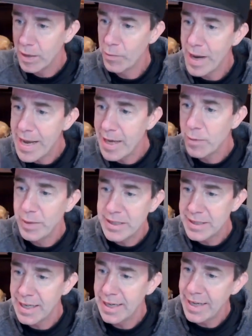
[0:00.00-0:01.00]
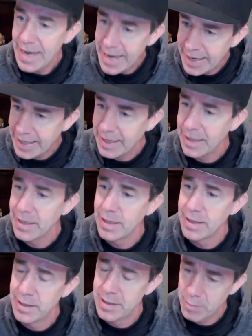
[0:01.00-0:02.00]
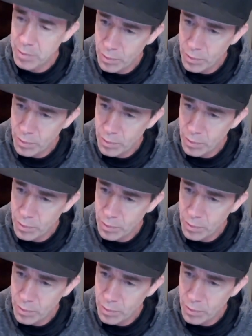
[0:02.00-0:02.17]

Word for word: way, we say, hey, number